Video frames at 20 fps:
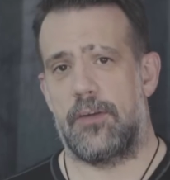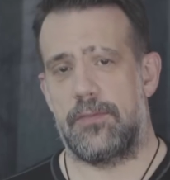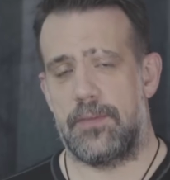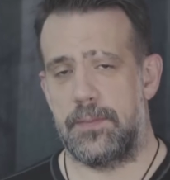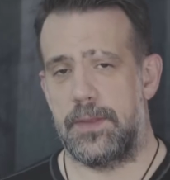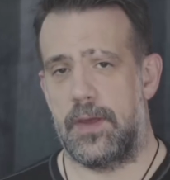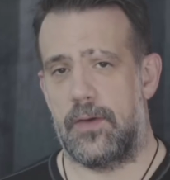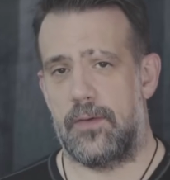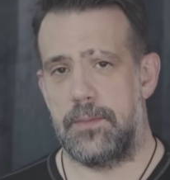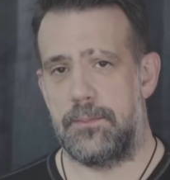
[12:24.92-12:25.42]
from
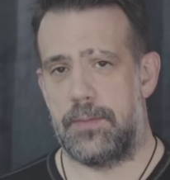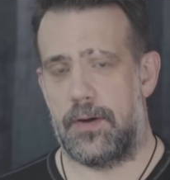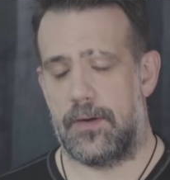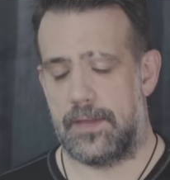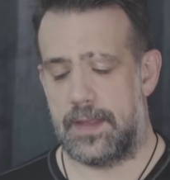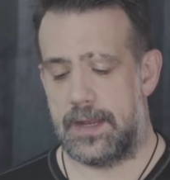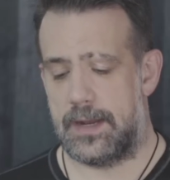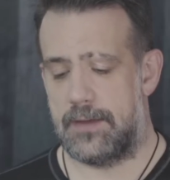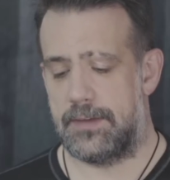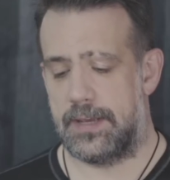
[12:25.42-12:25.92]
the only bug
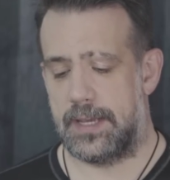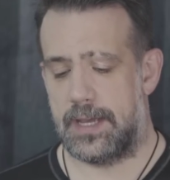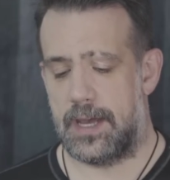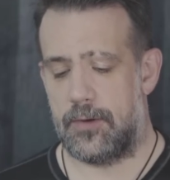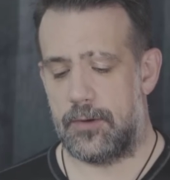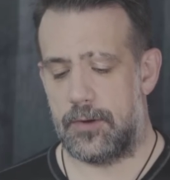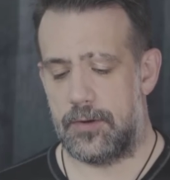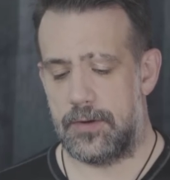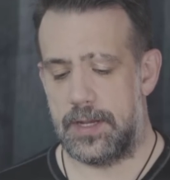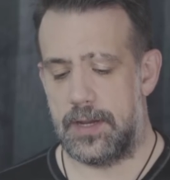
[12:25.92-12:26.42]
that I've
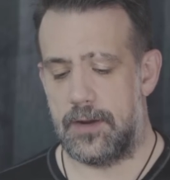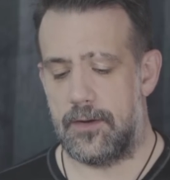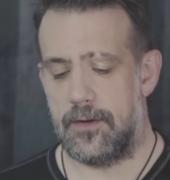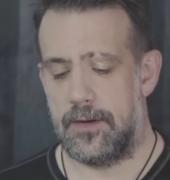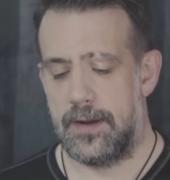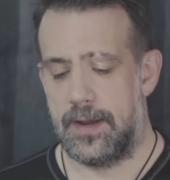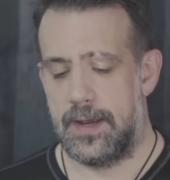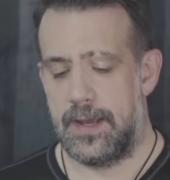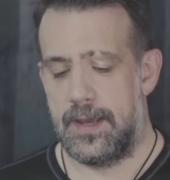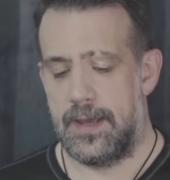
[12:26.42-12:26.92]
encountered
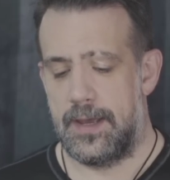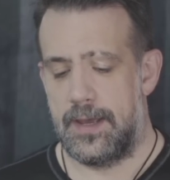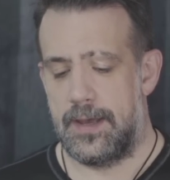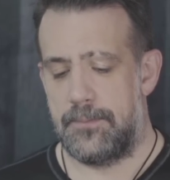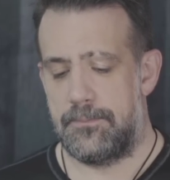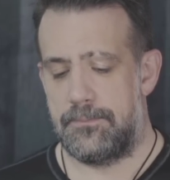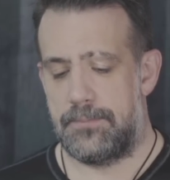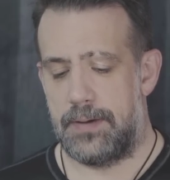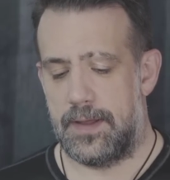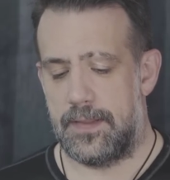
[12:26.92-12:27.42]
here,
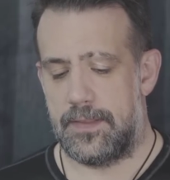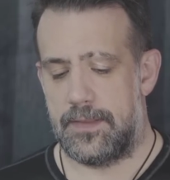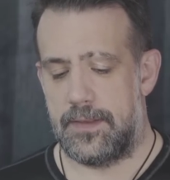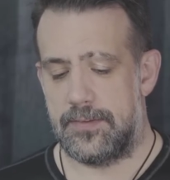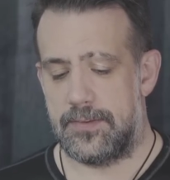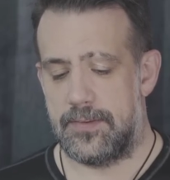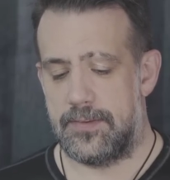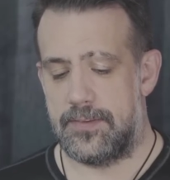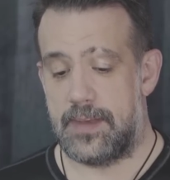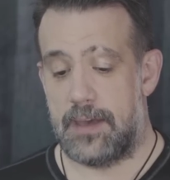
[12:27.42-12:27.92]
but
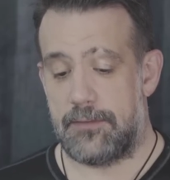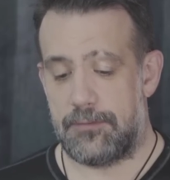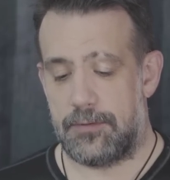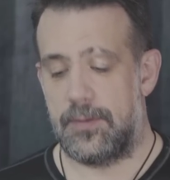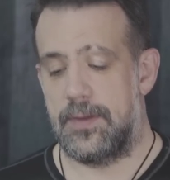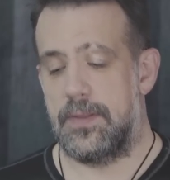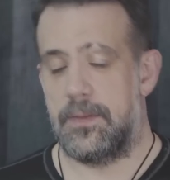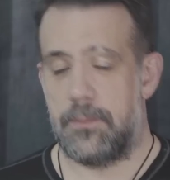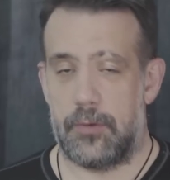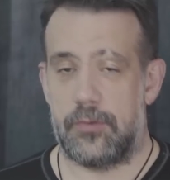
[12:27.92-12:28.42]
this is
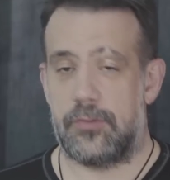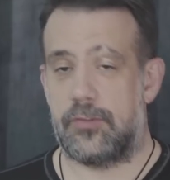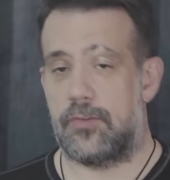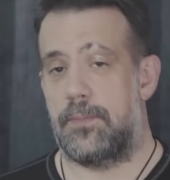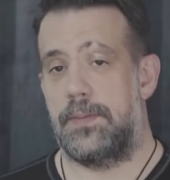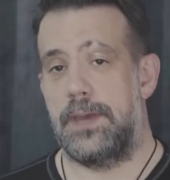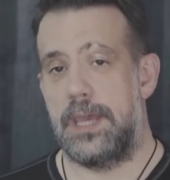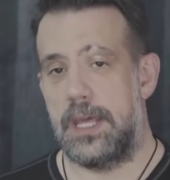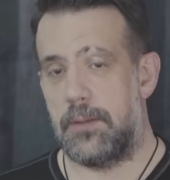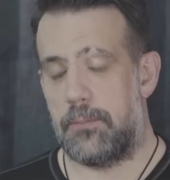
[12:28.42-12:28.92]
definitely the most
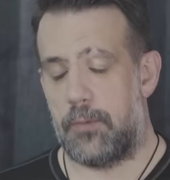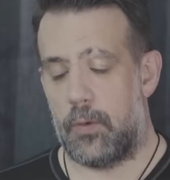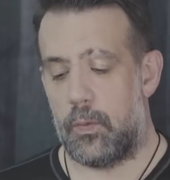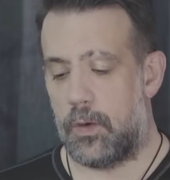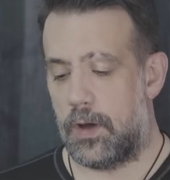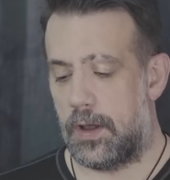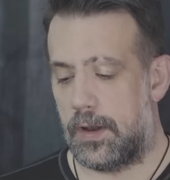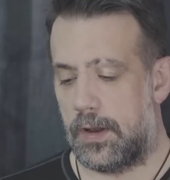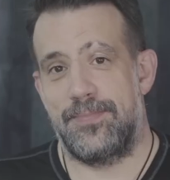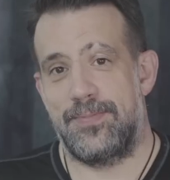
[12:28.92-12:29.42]
repeatable
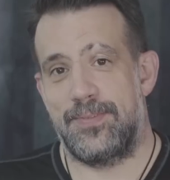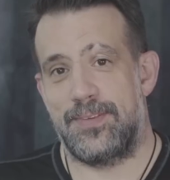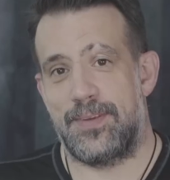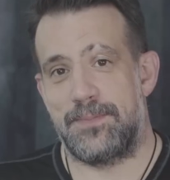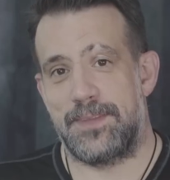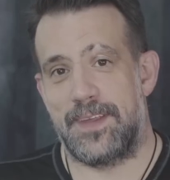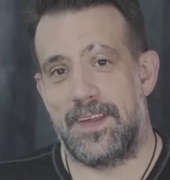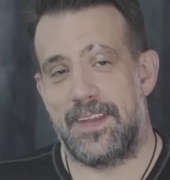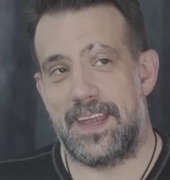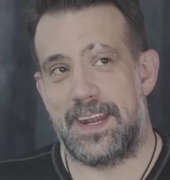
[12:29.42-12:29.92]
one.
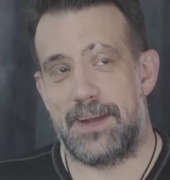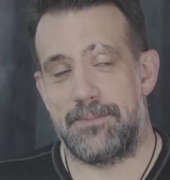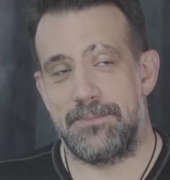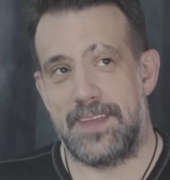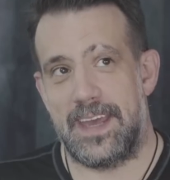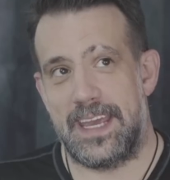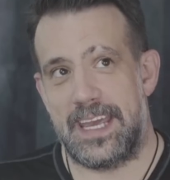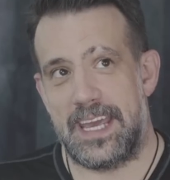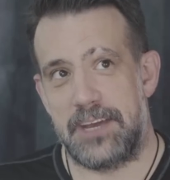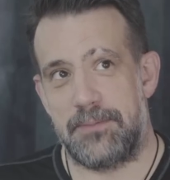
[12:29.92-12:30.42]
Something that I'm
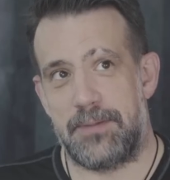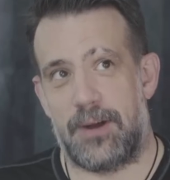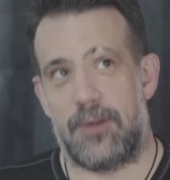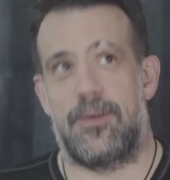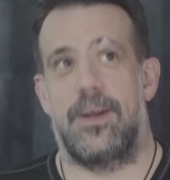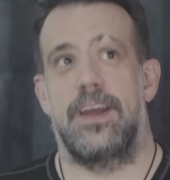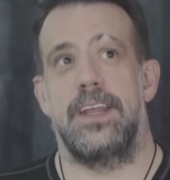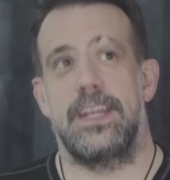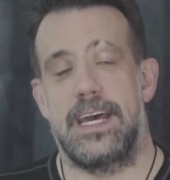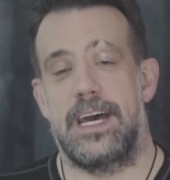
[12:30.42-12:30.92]
thinking about
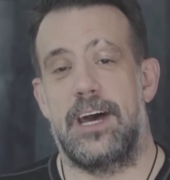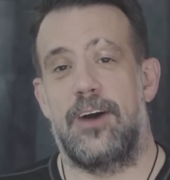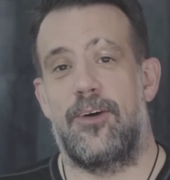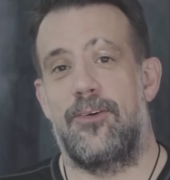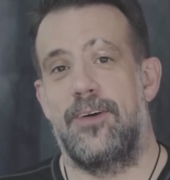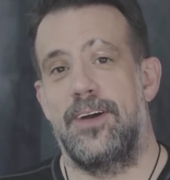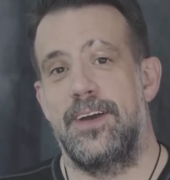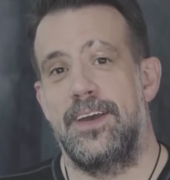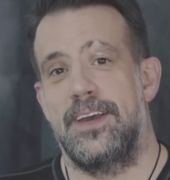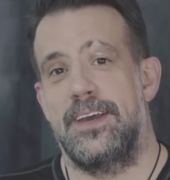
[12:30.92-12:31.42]
right
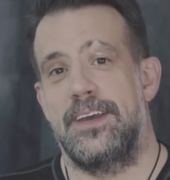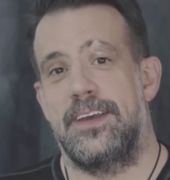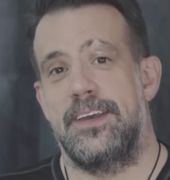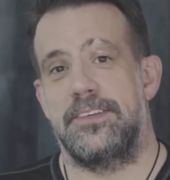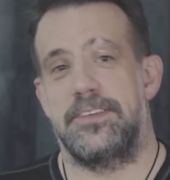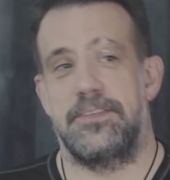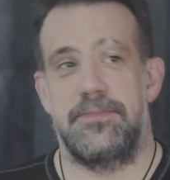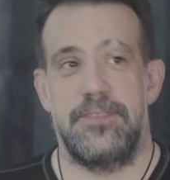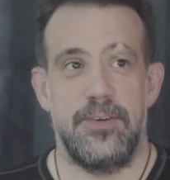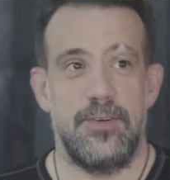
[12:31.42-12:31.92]
now
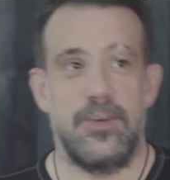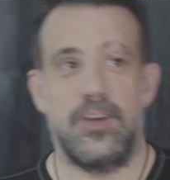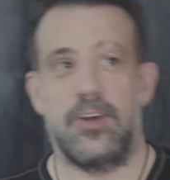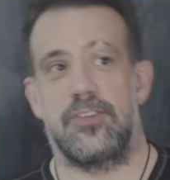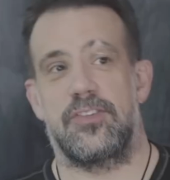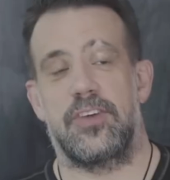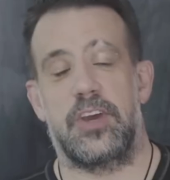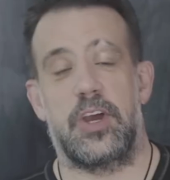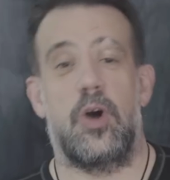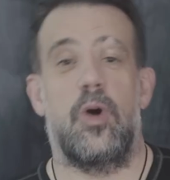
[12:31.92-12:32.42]
is a few
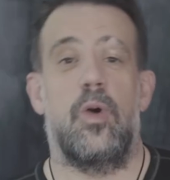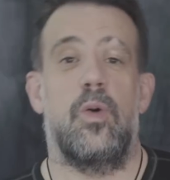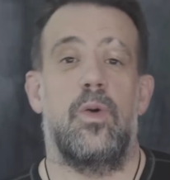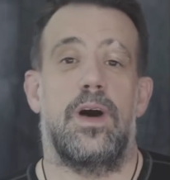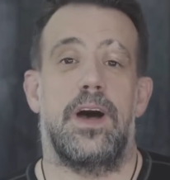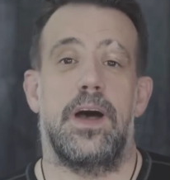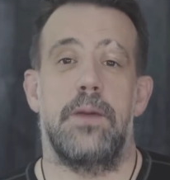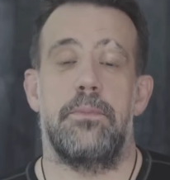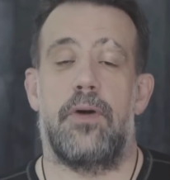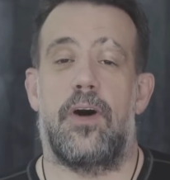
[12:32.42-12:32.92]
years ago,
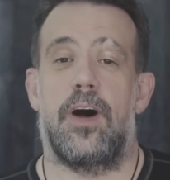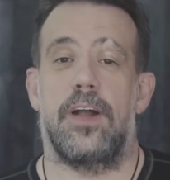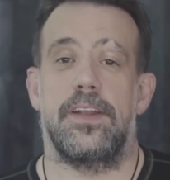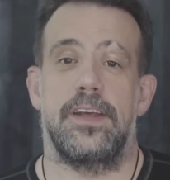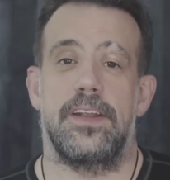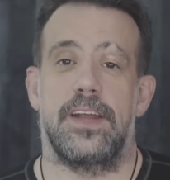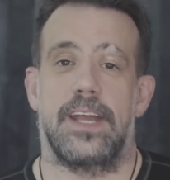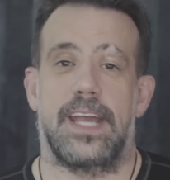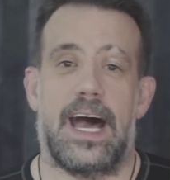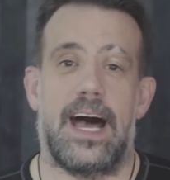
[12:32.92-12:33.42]
I bought
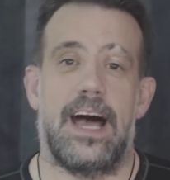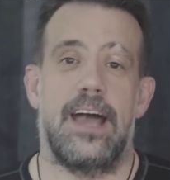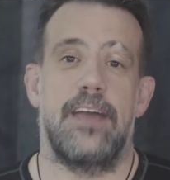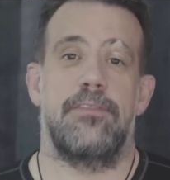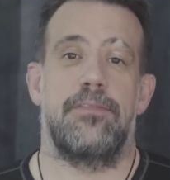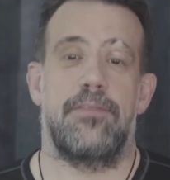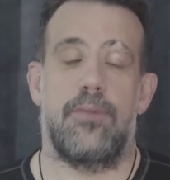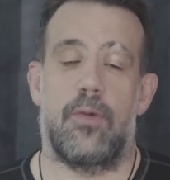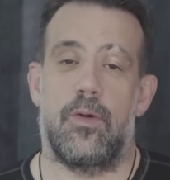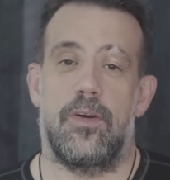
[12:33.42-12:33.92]
an Akai
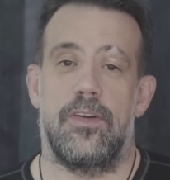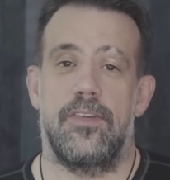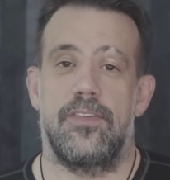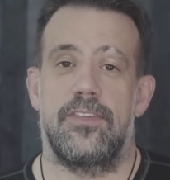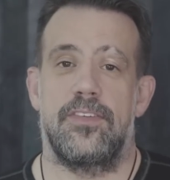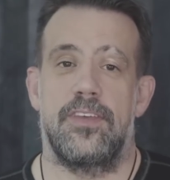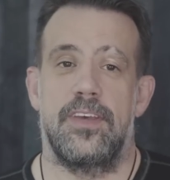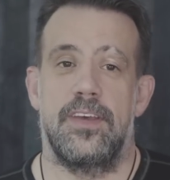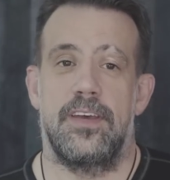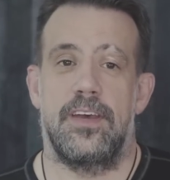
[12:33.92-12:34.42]

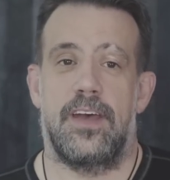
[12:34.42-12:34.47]
Force.